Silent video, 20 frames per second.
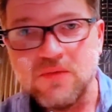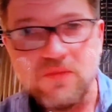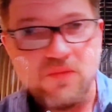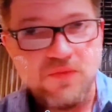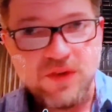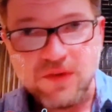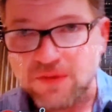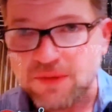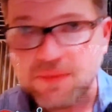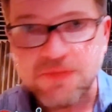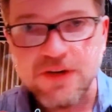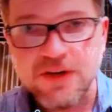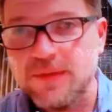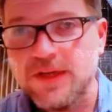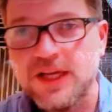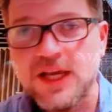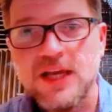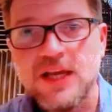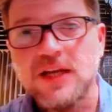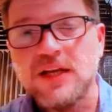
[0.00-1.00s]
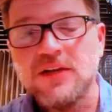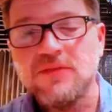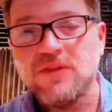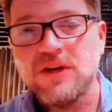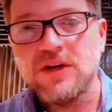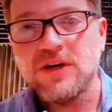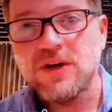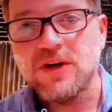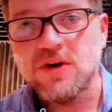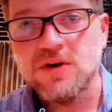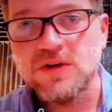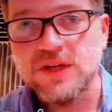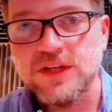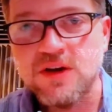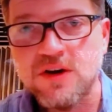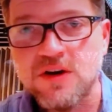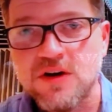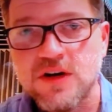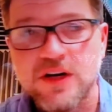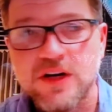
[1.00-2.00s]
from the very beginning, very early
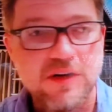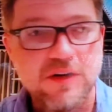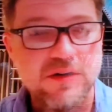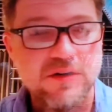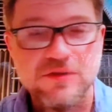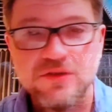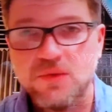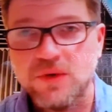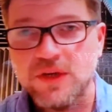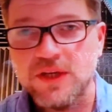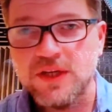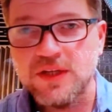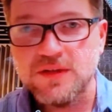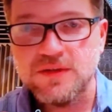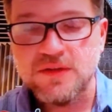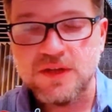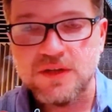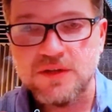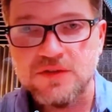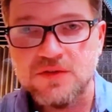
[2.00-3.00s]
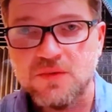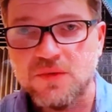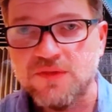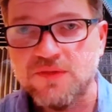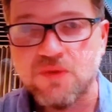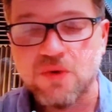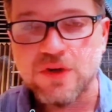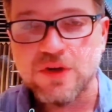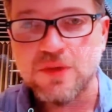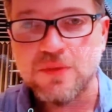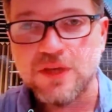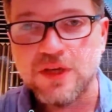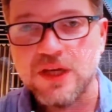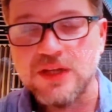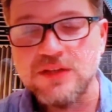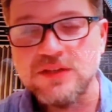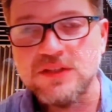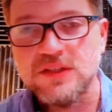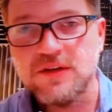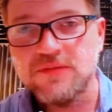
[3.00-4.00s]
on, 120, 124 cubic
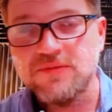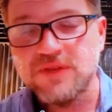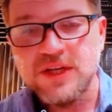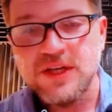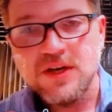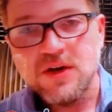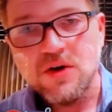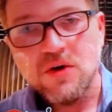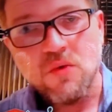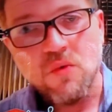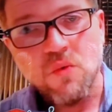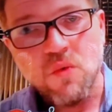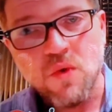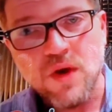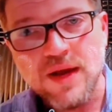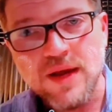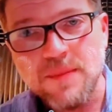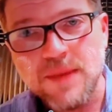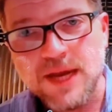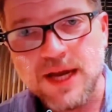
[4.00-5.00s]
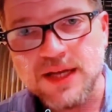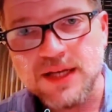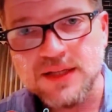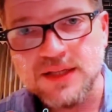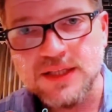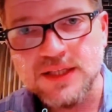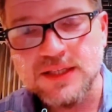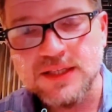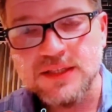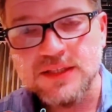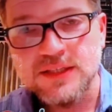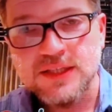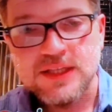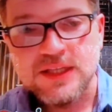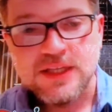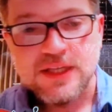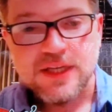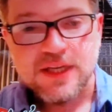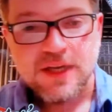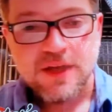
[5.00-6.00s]
inch stuff, way back then.
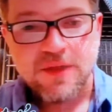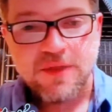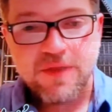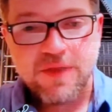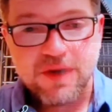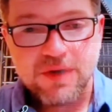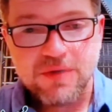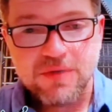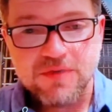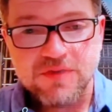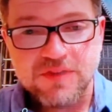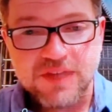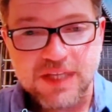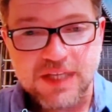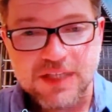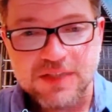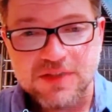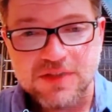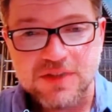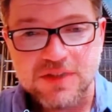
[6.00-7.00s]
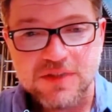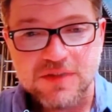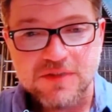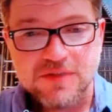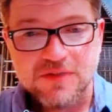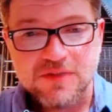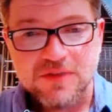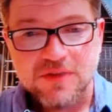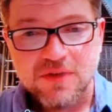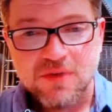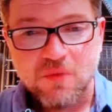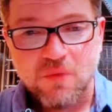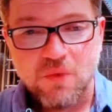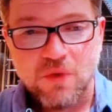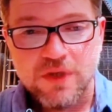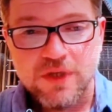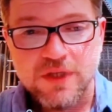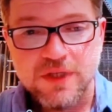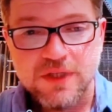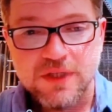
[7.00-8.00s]
Those engines
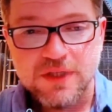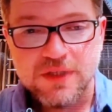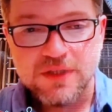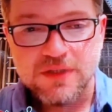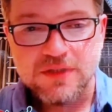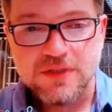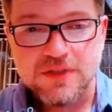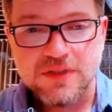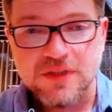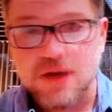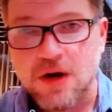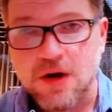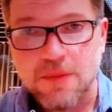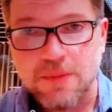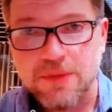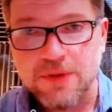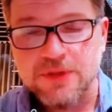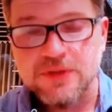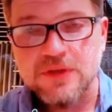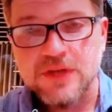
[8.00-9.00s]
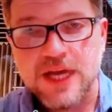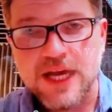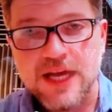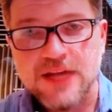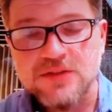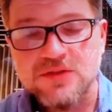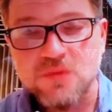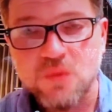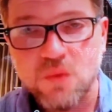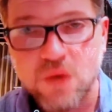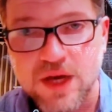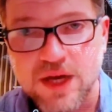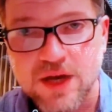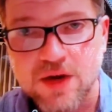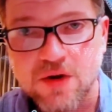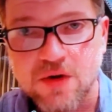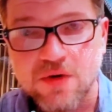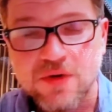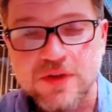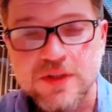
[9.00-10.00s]
would sump as well.